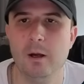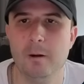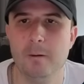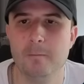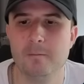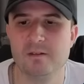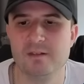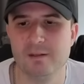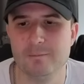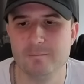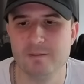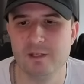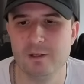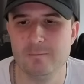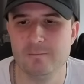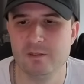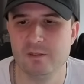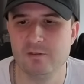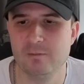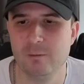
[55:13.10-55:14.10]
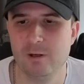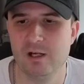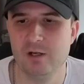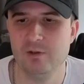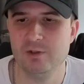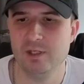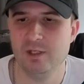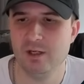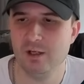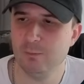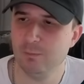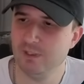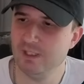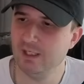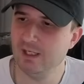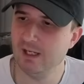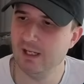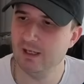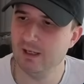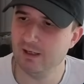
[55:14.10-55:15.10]
Sometimes as well, you know, when you
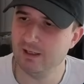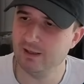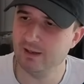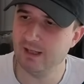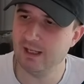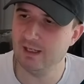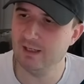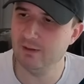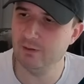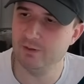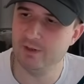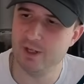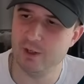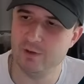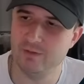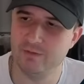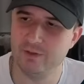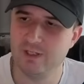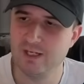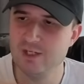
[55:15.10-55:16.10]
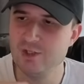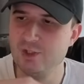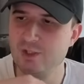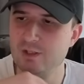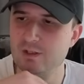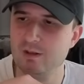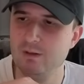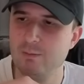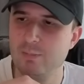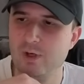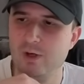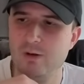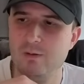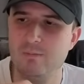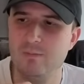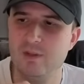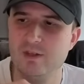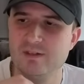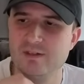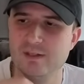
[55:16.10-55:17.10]
get like that little notification at the
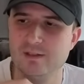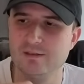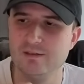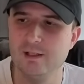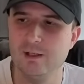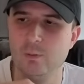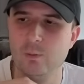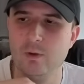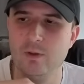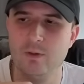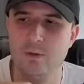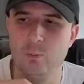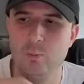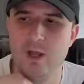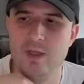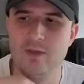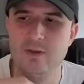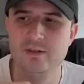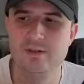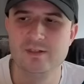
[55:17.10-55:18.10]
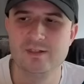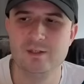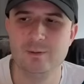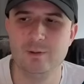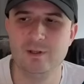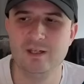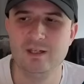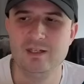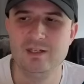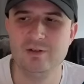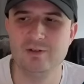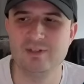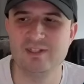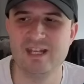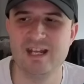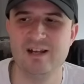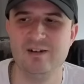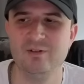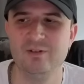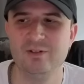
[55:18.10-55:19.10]
bottom that says like what the weather's doing in your
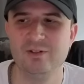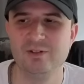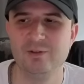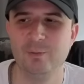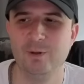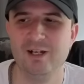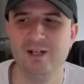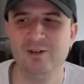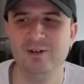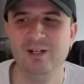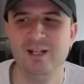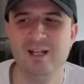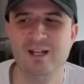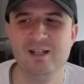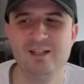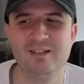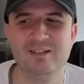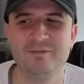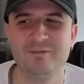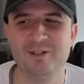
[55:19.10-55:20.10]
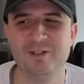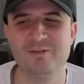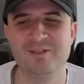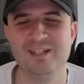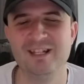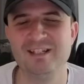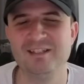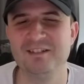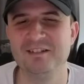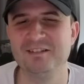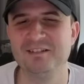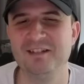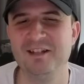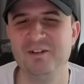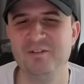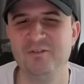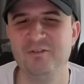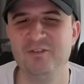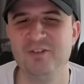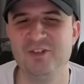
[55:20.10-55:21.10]
town as well, sometimes that does
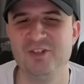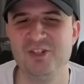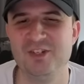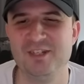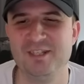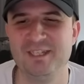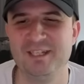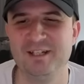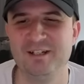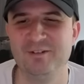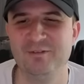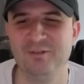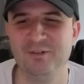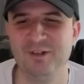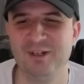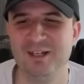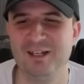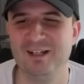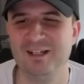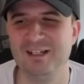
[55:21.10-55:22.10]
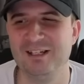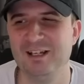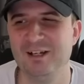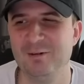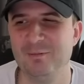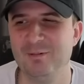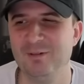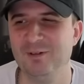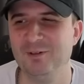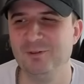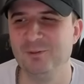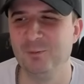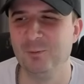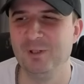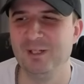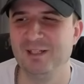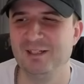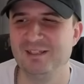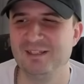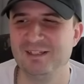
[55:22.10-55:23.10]
like fishy stuff and like uploads
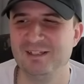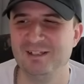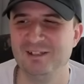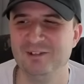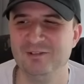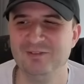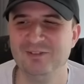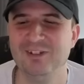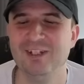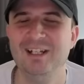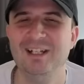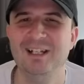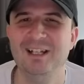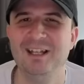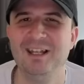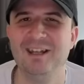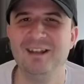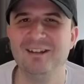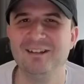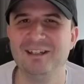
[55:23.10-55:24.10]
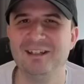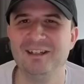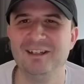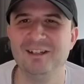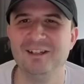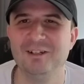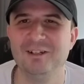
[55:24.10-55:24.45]
weird stuff, like